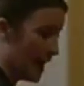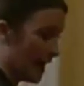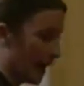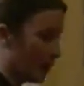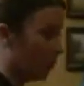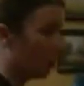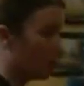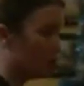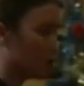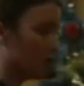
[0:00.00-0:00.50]

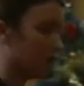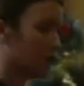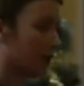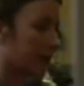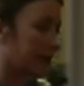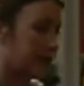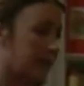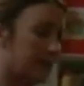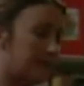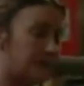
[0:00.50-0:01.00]
I want to
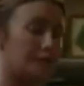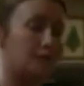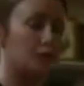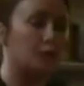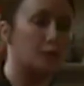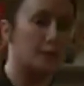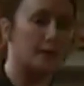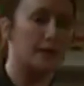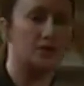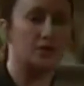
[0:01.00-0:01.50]
try and get a
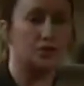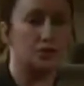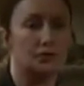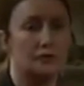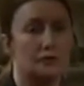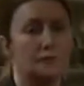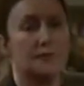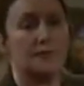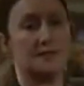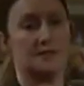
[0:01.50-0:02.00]
full
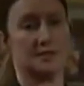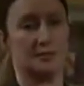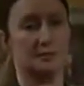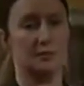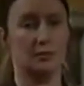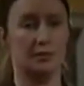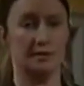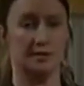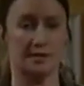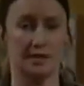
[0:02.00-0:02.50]
picture of
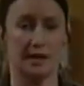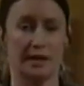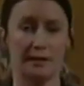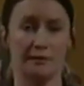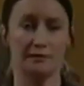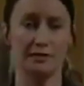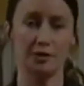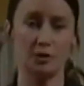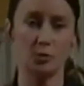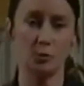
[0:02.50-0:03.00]
Mr. Mullen's
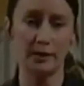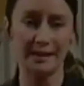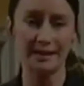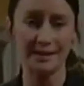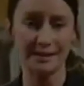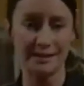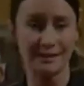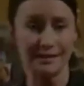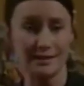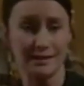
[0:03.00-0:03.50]
life in the
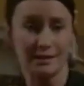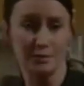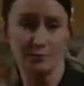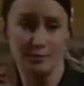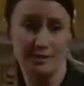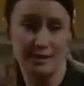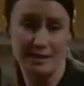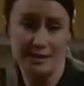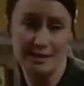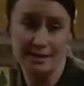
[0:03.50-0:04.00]
weeks leading
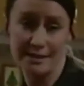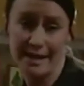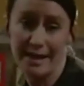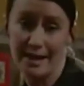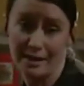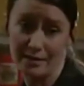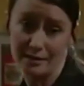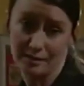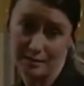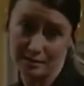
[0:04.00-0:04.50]
up to his
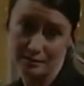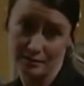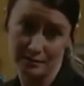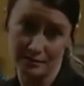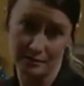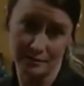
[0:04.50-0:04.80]
death.